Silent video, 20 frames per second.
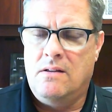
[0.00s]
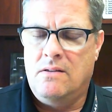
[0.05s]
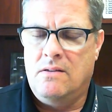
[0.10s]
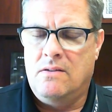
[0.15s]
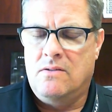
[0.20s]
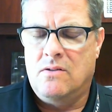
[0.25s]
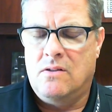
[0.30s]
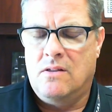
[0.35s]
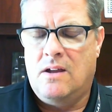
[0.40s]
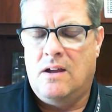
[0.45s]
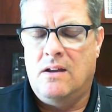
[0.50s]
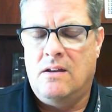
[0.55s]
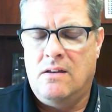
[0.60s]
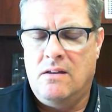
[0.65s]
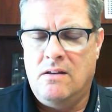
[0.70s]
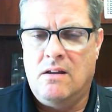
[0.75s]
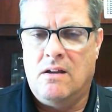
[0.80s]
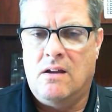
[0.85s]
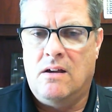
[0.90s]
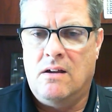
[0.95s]
so that
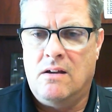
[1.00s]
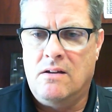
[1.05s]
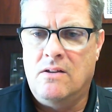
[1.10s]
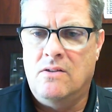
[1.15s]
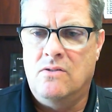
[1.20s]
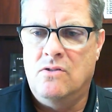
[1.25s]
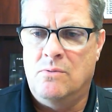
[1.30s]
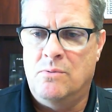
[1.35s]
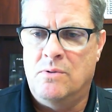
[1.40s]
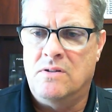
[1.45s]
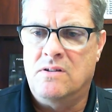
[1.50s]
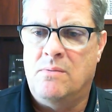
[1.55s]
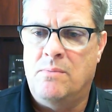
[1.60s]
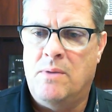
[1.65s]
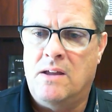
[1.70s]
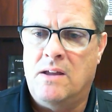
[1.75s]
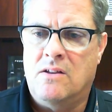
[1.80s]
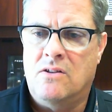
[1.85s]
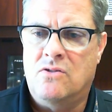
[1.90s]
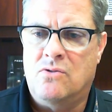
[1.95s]
consumers can
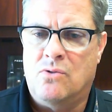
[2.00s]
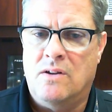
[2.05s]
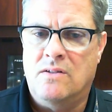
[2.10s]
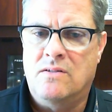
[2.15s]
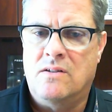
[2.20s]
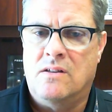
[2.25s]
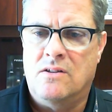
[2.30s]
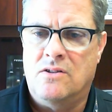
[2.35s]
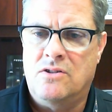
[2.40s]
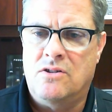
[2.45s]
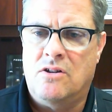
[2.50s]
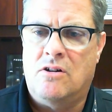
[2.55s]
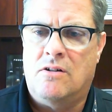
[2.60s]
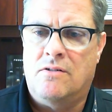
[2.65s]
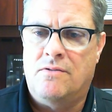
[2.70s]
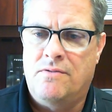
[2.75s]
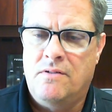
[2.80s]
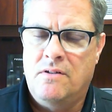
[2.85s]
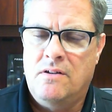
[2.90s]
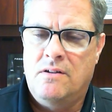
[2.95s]
make the choice at the
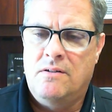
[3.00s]
shelf.